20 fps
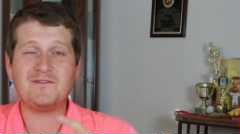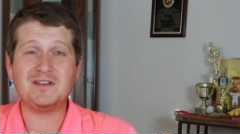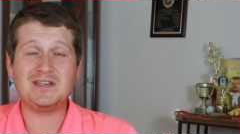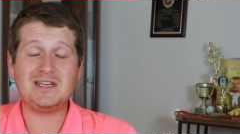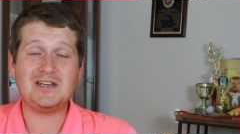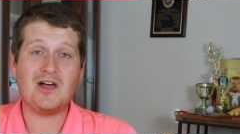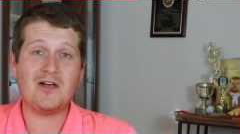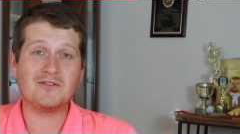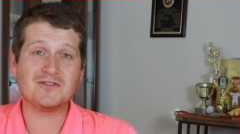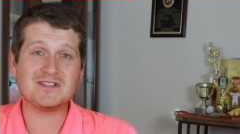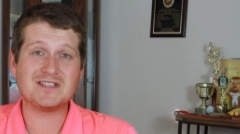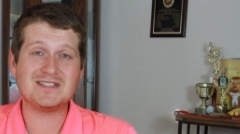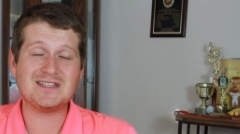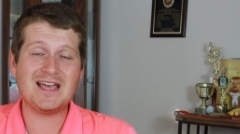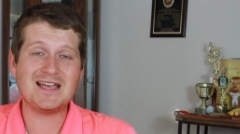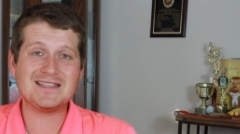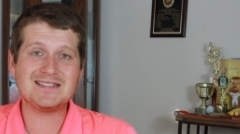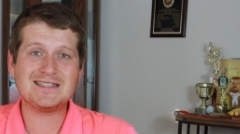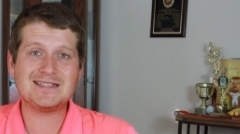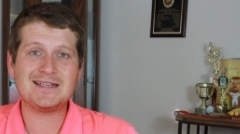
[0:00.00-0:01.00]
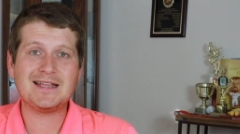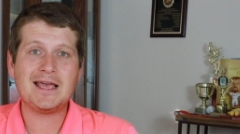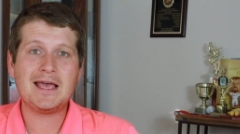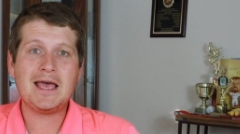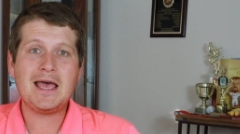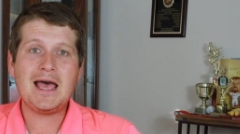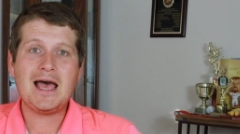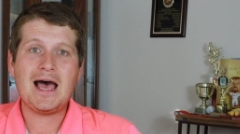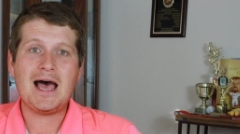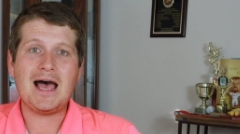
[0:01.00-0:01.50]
$50 a dozen,
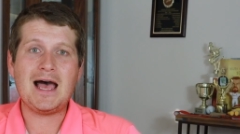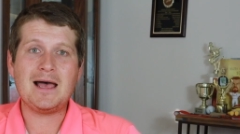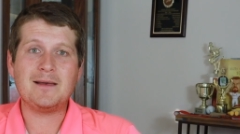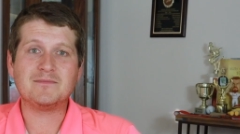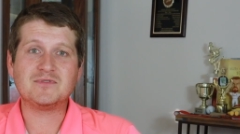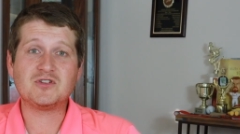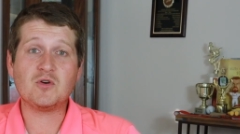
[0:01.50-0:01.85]
um,